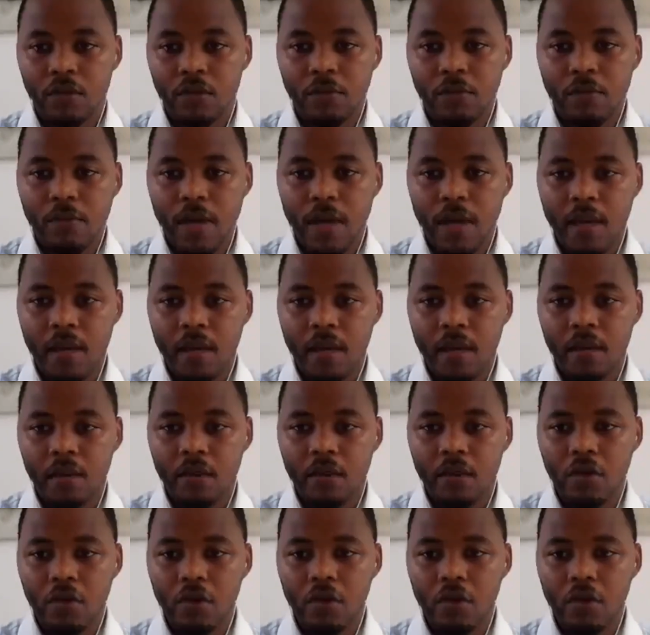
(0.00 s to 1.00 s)
You
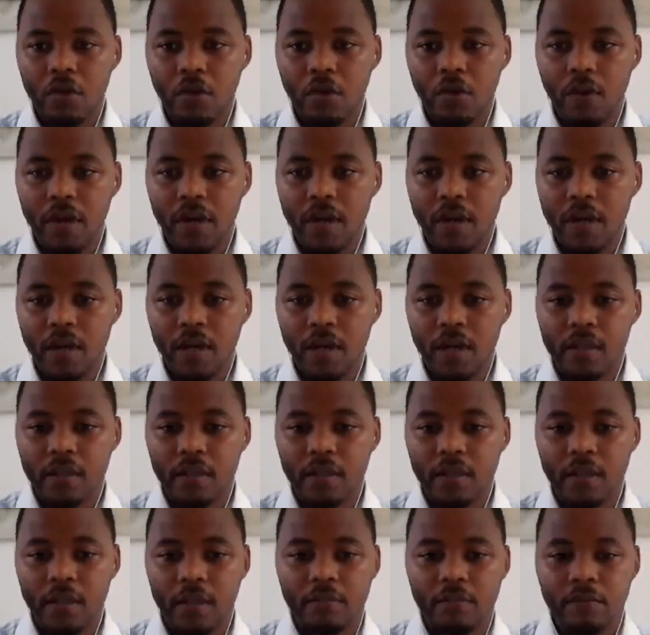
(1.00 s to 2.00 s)
may go
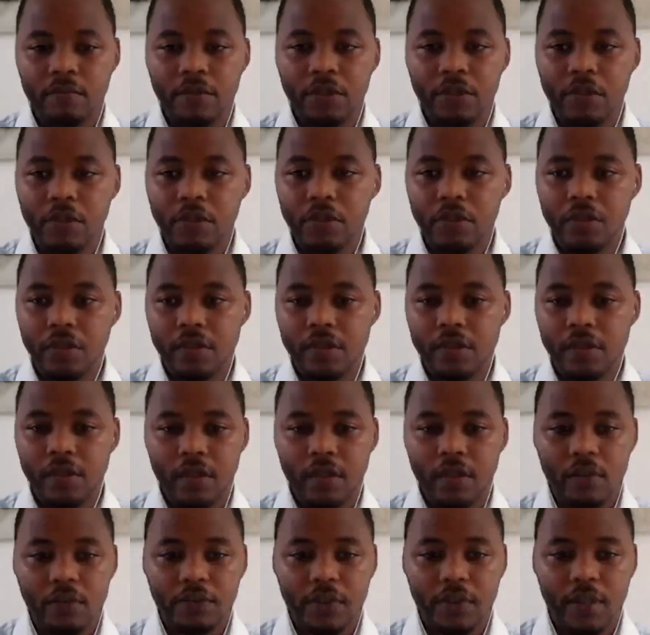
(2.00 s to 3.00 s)
ahead and unmute
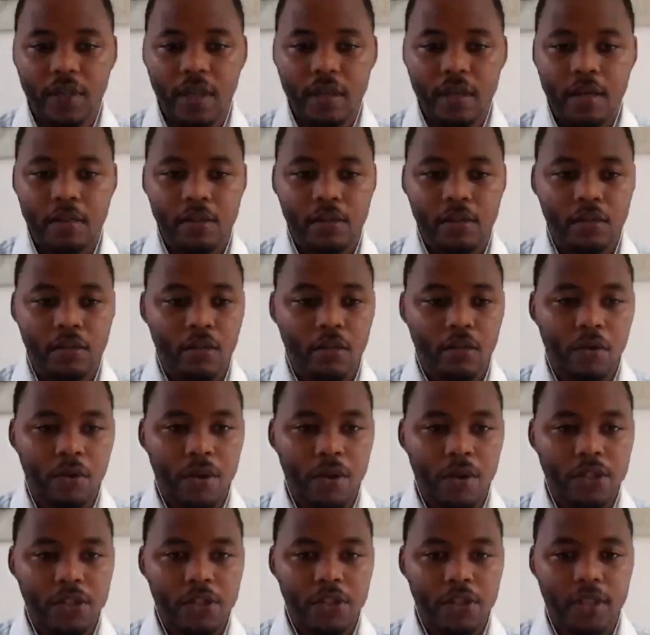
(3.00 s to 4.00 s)
yourself and ask your
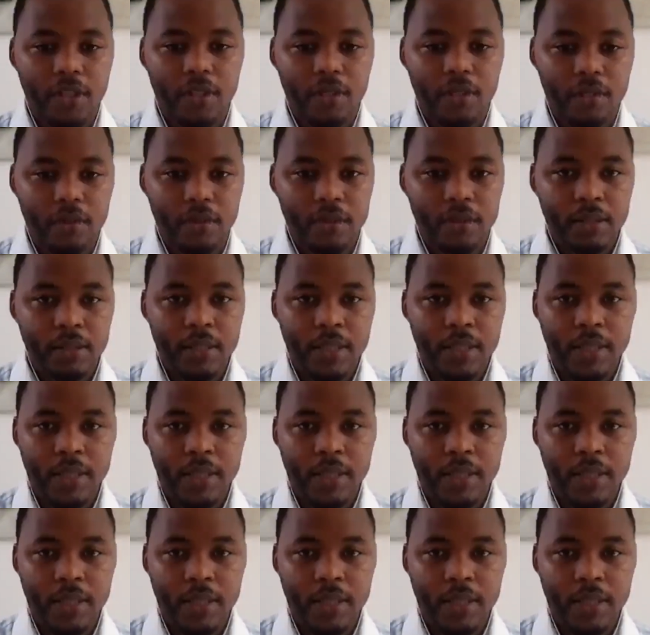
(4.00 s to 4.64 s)
question.